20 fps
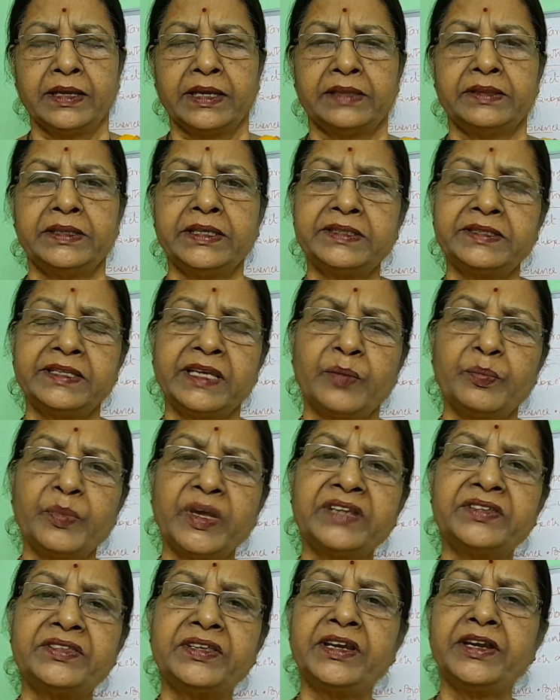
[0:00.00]
This
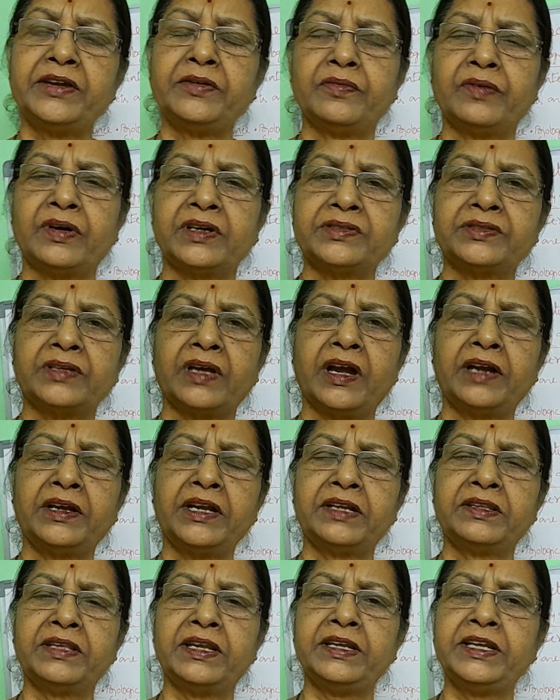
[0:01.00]
M.N. Srinivas, under the